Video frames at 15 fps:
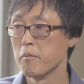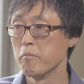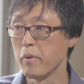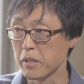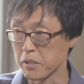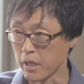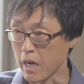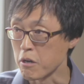
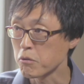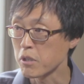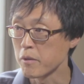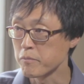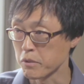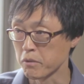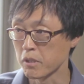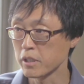measure
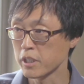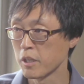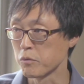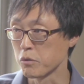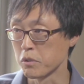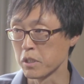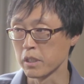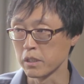outcomes
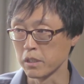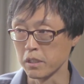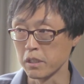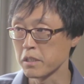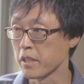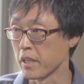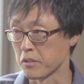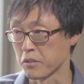real-time using
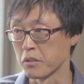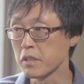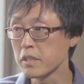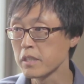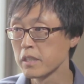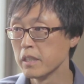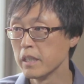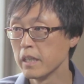these
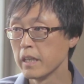sensors,